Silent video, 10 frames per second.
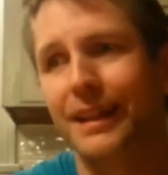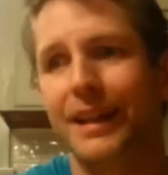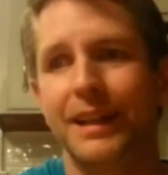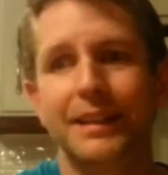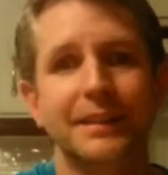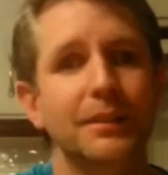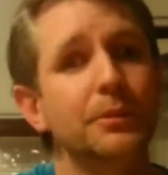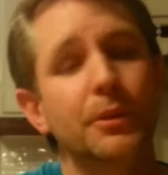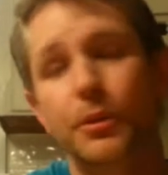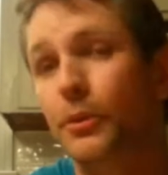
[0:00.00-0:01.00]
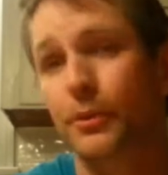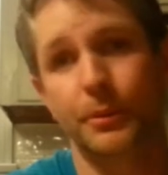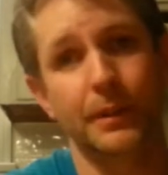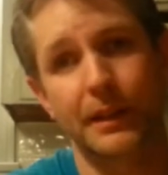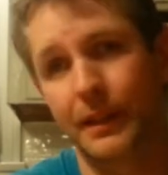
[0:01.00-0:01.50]
And I don't know who you're
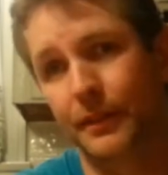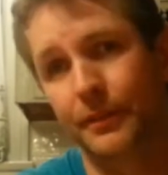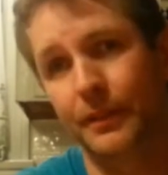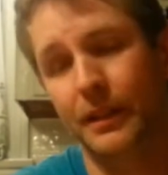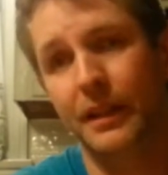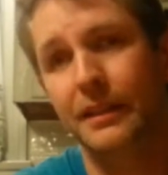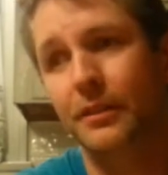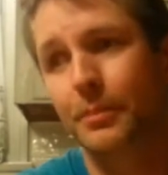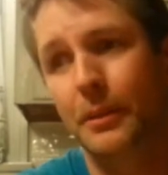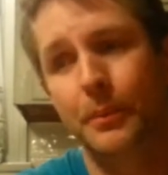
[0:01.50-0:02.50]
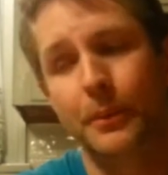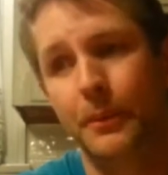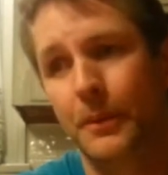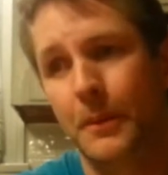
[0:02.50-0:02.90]
going to have. A lot of these people,